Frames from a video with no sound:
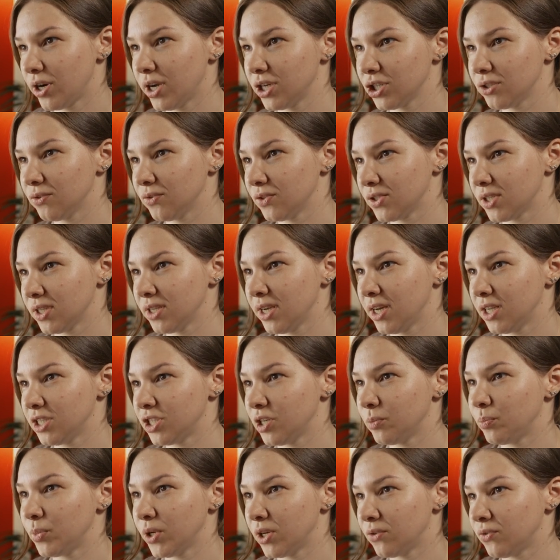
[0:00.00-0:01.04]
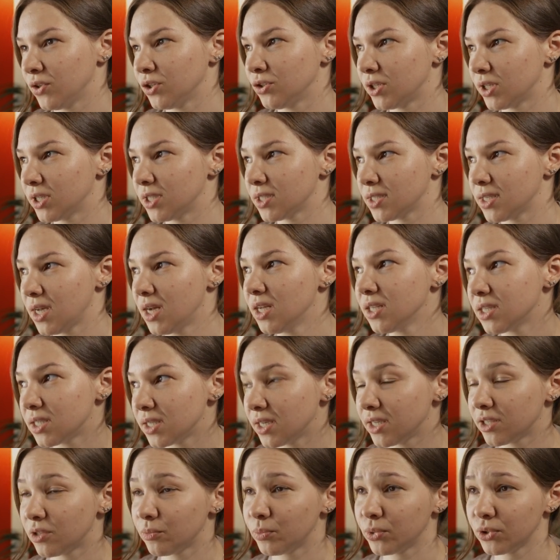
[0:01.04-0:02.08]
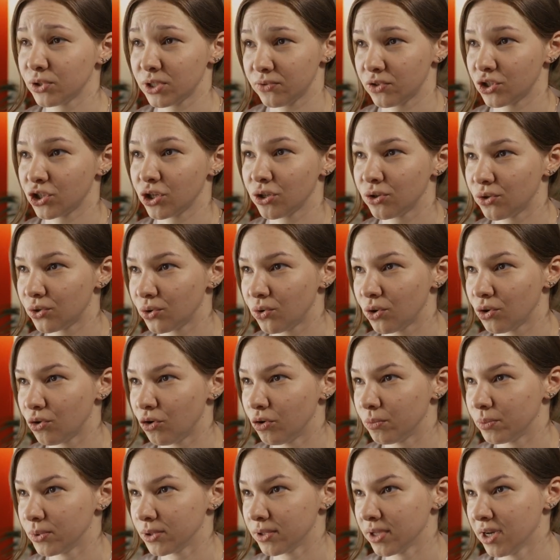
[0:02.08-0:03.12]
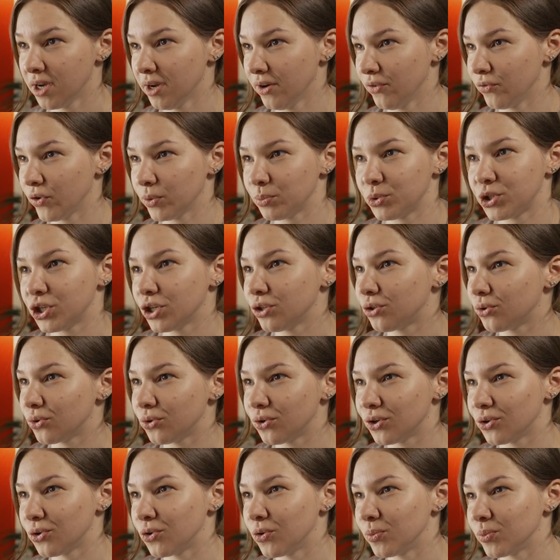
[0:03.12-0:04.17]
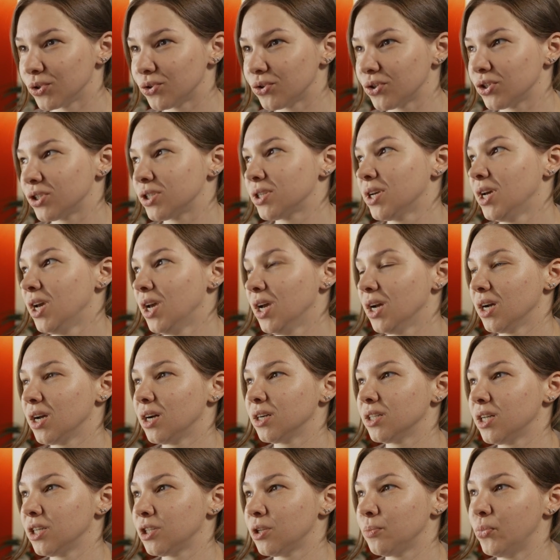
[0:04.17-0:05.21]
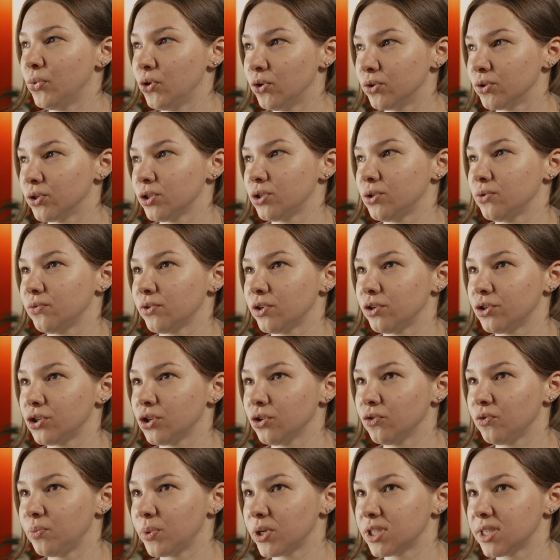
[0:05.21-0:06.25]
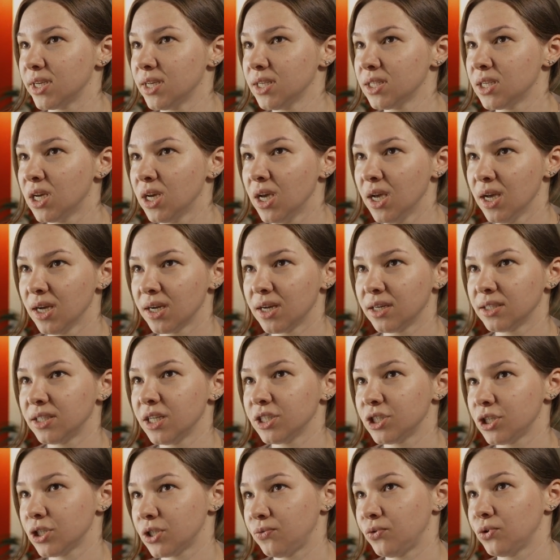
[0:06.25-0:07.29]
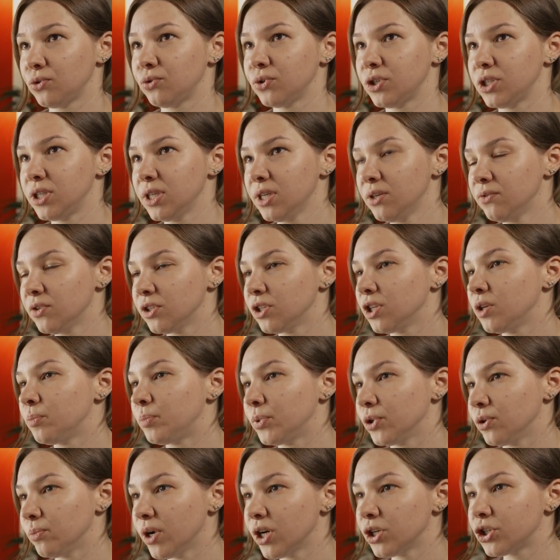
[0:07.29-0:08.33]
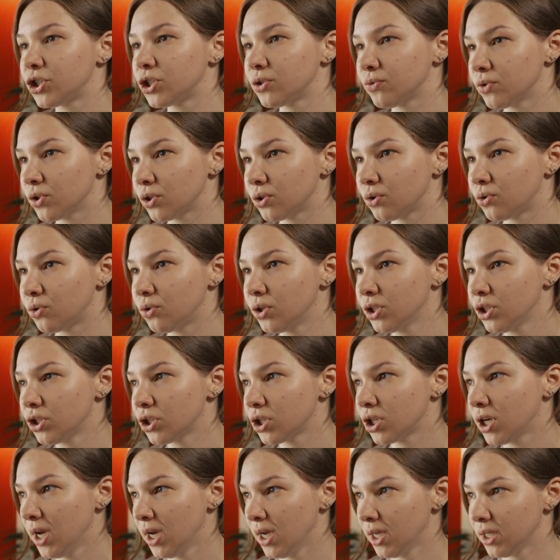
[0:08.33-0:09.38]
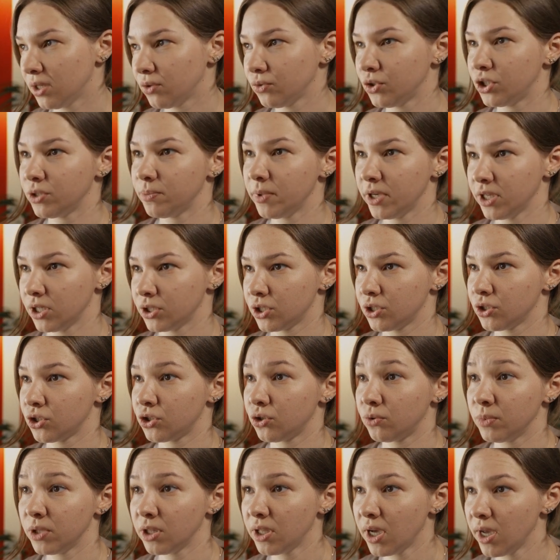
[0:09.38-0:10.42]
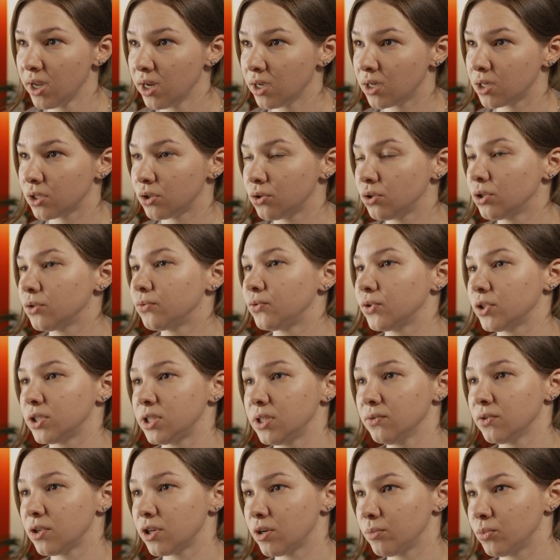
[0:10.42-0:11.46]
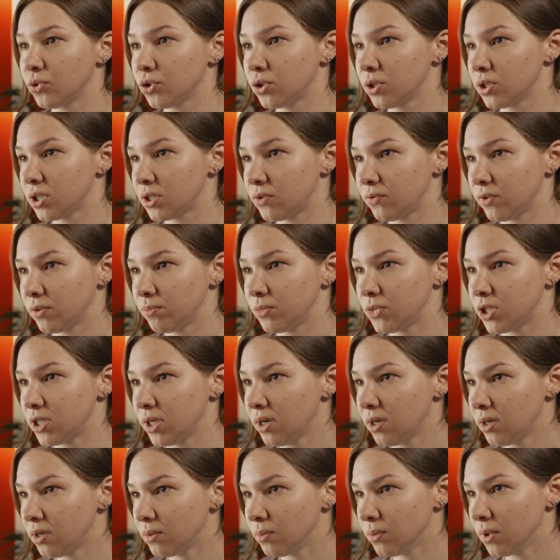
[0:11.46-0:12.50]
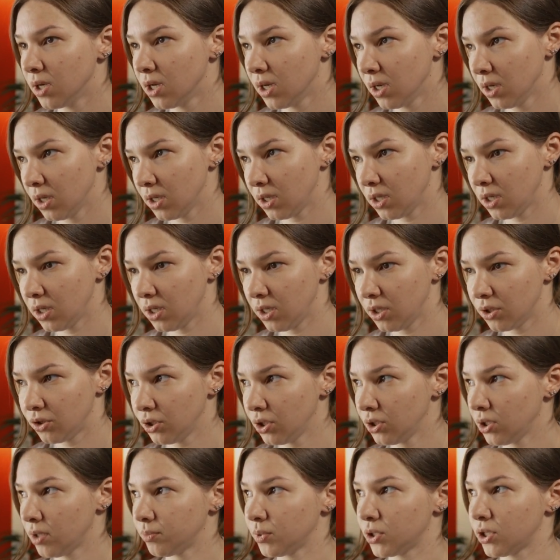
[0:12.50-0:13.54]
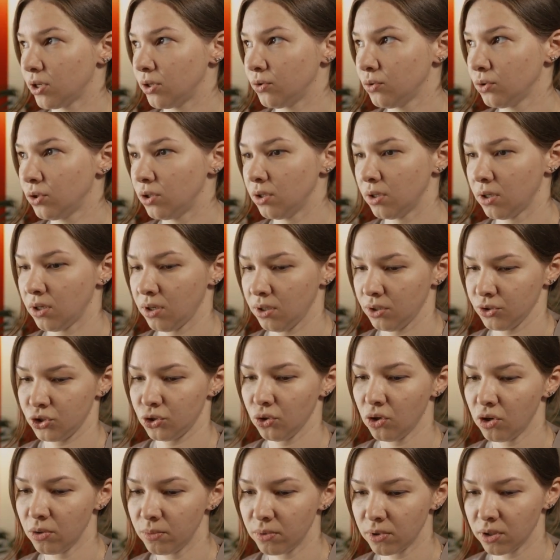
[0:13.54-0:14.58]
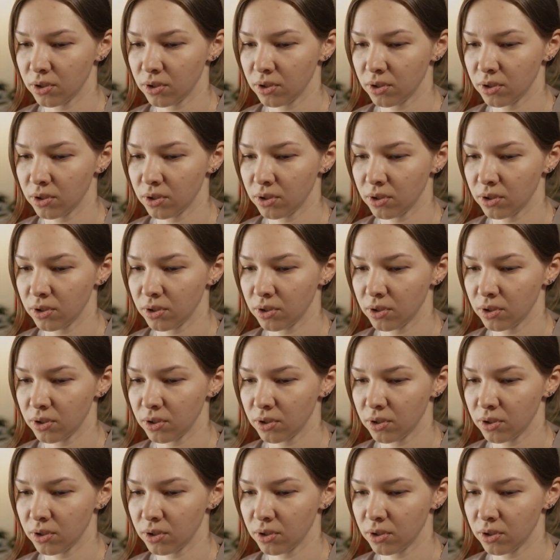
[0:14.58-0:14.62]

Doing the first energization session after yesterday's lecture was a completely different experience, a different experience altogether. Once you're fully engaged in the process, once you're focused and understand what you want, you have a toolkit that works effectively with your body.